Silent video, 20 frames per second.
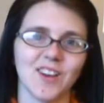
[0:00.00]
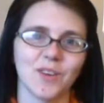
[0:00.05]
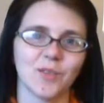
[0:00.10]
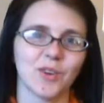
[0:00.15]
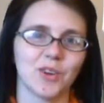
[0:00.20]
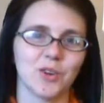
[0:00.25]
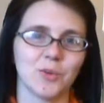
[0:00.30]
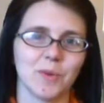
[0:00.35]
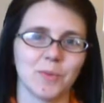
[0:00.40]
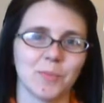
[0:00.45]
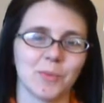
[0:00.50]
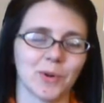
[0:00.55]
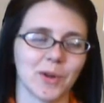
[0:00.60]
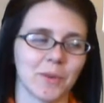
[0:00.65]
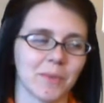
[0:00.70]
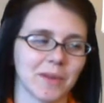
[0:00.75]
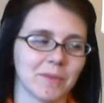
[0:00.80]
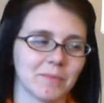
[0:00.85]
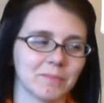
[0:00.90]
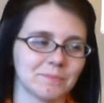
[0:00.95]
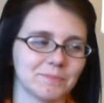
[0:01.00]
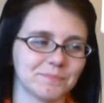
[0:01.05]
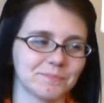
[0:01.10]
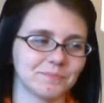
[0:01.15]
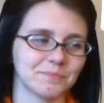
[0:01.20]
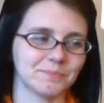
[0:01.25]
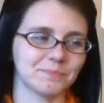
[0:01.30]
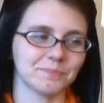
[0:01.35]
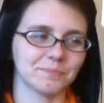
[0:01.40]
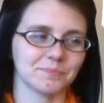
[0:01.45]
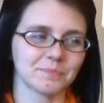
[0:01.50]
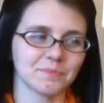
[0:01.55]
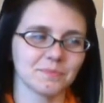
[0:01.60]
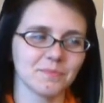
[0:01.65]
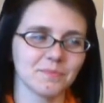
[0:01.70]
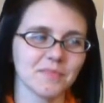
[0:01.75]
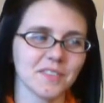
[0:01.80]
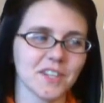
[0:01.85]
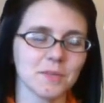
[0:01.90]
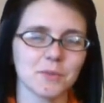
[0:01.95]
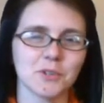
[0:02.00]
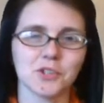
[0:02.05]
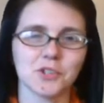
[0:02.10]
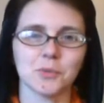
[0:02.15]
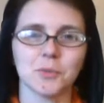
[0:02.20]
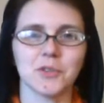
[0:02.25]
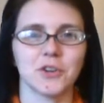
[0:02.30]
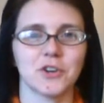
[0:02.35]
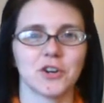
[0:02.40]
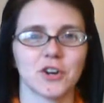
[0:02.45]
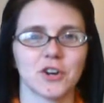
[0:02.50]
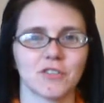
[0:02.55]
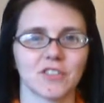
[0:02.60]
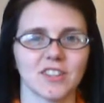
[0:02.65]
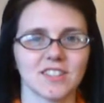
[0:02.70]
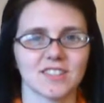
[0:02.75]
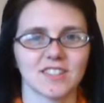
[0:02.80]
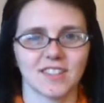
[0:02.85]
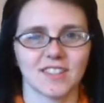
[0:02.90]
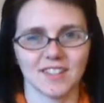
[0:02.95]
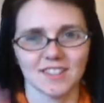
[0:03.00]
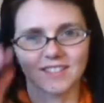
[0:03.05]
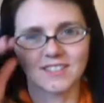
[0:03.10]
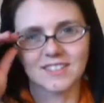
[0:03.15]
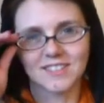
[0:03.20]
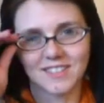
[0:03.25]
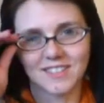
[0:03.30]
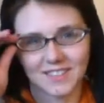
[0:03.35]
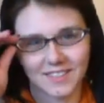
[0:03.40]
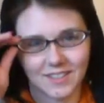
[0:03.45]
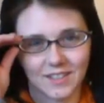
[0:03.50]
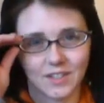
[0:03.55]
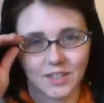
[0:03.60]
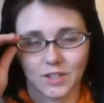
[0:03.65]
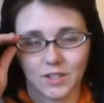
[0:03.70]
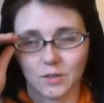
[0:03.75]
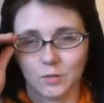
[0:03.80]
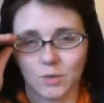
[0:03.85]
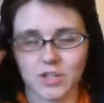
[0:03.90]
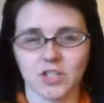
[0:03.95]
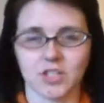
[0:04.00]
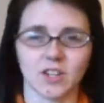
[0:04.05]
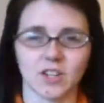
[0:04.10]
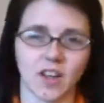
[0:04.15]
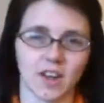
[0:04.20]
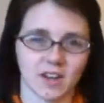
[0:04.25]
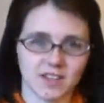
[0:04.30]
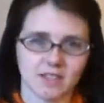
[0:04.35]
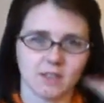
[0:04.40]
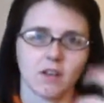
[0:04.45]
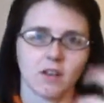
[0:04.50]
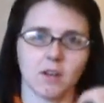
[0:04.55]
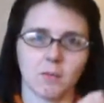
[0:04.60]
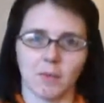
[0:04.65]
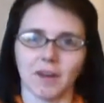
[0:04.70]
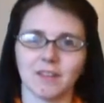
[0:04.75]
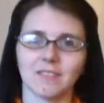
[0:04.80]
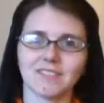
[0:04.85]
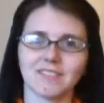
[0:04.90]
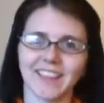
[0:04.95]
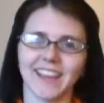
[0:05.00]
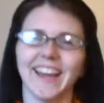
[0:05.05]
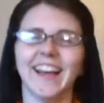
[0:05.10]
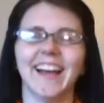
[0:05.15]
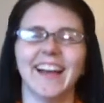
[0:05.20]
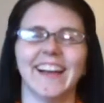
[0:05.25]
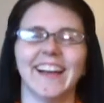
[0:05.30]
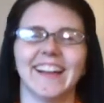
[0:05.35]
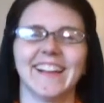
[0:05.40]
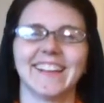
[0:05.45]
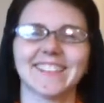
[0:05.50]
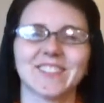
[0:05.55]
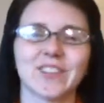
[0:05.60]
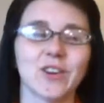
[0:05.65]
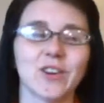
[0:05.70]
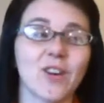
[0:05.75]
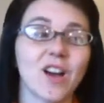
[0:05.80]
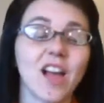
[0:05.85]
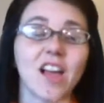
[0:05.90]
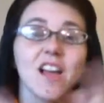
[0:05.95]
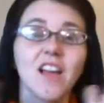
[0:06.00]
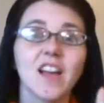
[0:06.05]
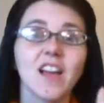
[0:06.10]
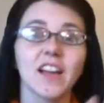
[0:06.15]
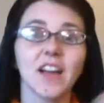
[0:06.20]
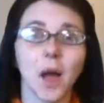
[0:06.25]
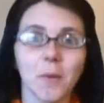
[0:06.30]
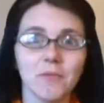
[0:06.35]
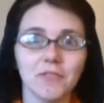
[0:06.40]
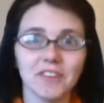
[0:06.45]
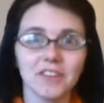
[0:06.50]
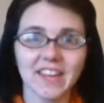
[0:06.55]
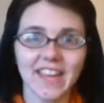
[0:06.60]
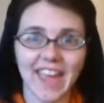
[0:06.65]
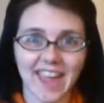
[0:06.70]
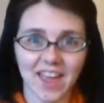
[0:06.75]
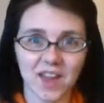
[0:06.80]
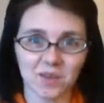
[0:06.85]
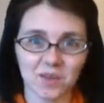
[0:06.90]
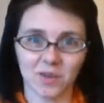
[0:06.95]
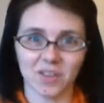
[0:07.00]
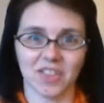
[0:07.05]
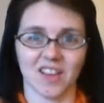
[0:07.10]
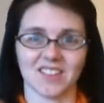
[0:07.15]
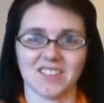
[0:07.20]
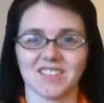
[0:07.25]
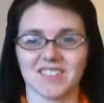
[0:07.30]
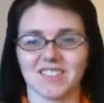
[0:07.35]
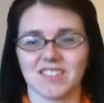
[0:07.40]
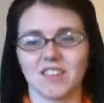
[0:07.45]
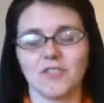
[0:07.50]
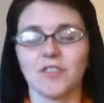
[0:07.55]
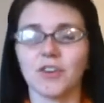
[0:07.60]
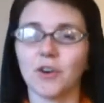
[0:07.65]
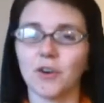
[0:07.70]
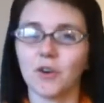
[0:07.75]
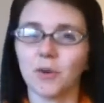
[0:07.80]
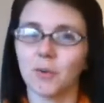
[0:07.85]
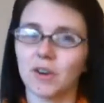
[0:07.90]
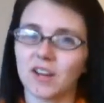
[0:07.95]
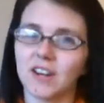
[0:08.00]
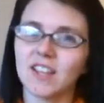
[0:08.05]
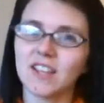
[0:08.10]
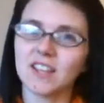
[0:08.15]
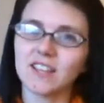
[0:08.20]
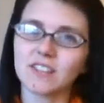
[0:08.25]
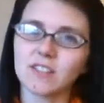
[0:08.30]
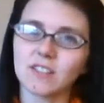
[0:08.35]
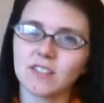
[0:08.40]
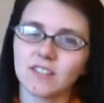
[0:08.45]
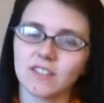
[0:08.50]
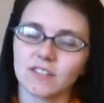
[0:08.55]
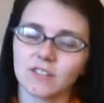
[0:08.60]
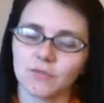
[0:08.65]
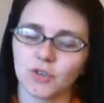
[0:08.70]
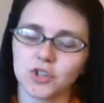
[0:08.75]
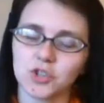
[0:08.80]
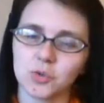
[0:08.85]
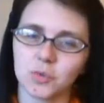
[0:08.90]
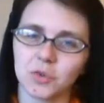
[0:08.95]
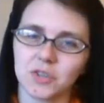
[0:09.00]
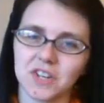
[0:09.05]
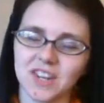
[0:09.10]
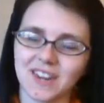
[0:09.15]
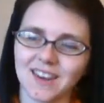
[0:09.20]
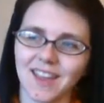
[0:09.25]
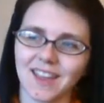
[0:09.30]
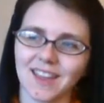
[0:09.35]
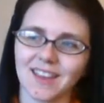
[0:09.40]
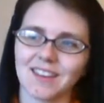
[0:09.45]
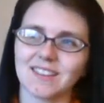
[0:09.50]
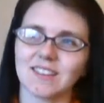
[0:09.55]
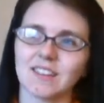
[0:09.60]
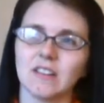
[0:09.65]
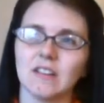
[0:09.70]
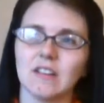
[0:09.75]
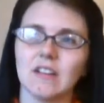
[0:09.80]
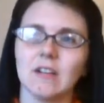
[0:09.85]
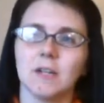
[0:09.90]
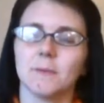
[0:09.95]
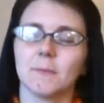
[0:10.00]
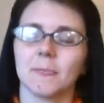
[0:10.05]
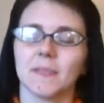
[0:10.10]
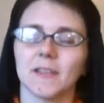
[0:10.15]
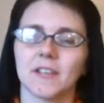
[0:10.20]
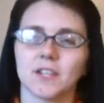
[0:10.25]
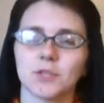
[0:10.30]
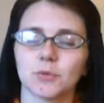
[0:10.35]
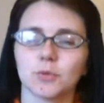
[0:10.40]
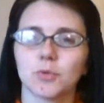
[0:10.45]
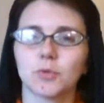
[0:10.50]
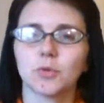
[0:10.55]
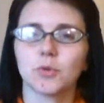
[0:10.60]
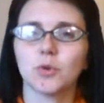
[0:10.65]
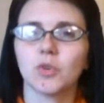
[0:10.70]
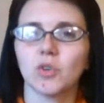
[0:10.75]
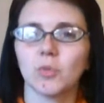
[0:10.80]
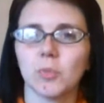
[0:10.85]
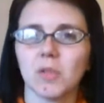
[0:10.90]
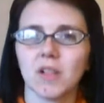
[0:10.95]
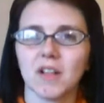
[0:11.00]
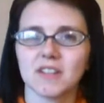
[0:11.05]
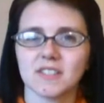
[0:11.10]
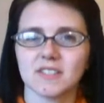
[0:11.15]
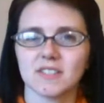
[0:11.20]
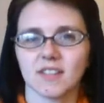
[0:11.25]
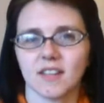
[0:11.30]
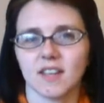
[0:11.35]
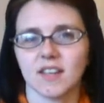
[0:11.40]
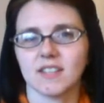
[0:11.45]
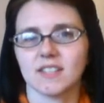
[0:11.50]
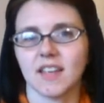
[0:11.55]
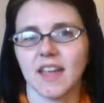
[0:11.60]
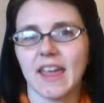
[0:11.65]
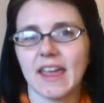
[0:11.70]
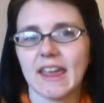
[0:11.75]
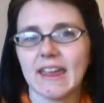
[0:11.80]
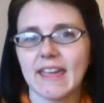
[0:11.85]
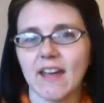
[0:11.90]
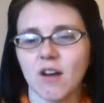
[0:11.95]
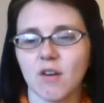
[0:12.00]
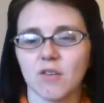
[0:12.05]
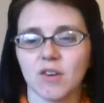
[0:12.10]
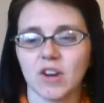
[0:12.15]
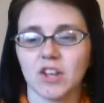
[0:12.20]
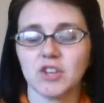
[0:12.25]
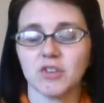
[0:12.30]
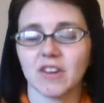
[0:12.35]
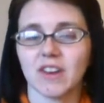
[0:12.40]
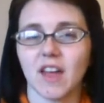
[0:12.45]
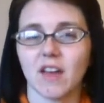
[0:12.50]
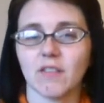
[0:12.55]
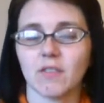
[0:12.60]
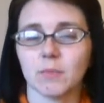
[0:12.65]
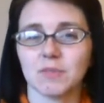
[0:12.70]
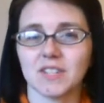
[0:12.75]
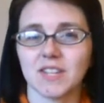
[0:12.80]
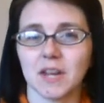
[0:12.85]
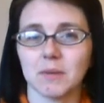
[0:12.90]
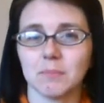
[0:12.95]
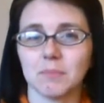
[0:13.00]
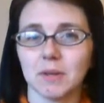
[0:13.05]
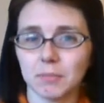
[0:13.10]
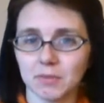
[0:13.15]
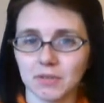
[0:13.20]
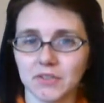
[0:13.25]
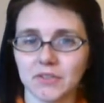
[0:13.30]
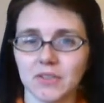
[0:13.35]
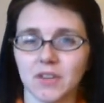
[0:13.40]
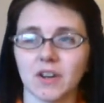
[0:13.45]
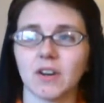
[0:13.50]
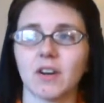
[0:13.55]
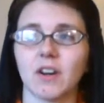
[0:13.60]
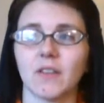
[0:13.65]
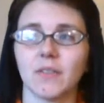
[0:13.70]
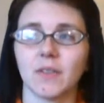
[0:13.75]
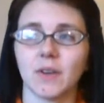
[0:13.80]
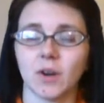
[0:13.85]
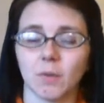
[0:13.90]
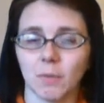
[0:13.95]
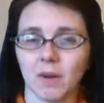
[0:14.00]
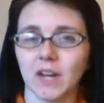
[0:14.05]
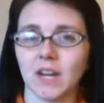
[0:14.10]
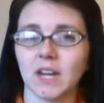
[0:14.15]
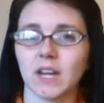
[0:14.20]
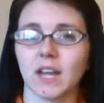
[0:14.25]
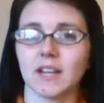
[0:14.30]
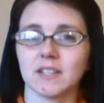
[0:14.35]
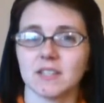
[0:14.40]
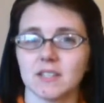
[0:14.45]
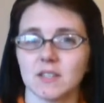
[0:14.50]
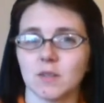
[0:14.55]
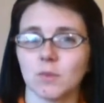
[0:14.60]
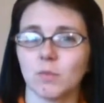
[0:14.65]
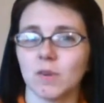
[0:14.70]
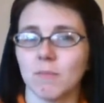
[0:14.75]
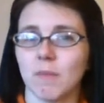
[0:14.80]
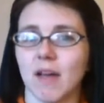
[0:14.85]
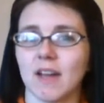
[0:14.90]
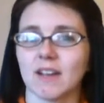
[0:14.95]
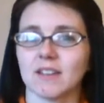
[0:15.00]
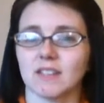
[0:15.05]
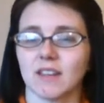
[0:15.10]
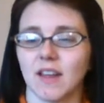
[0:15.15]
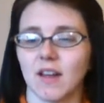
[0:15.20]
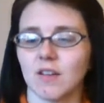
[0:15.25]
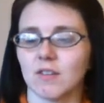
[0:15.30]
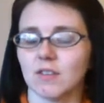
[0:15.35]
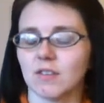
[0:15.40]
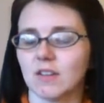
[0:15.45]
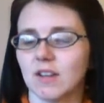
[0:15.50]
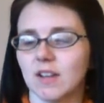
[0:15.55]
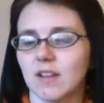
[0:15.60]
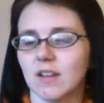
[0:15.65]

when new people come in, especially when they're nervous, because we just kind of suck them in. So come VKN with us. If you don't know what it is, it's virtual knit night. It's through Google+. It's a hangout, and you can have up to 10 people in there, and there are many nights that we max it out.